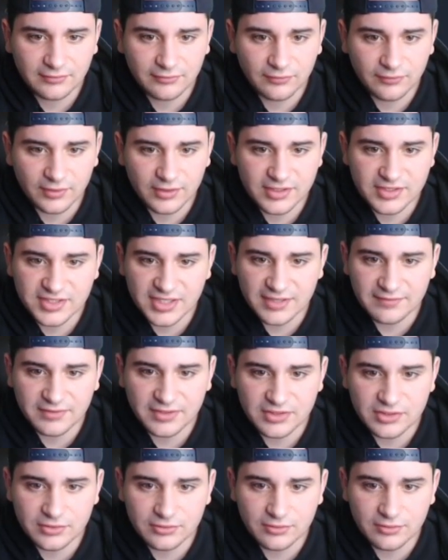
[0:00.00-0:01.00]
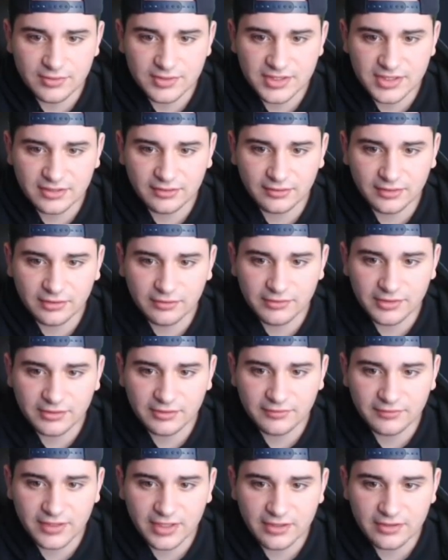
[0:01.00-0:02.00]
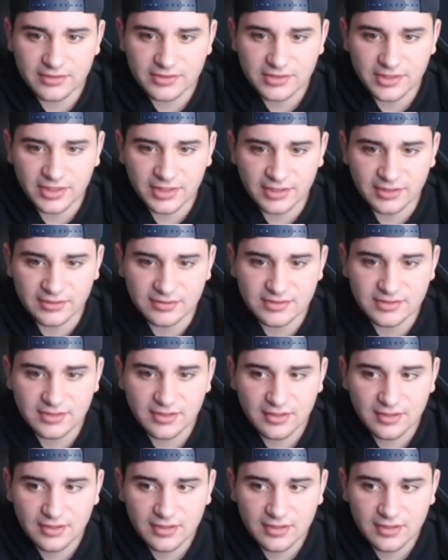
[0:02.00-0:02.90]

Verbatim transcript: free safety too? Isn't it literally Cliff Harris? It is.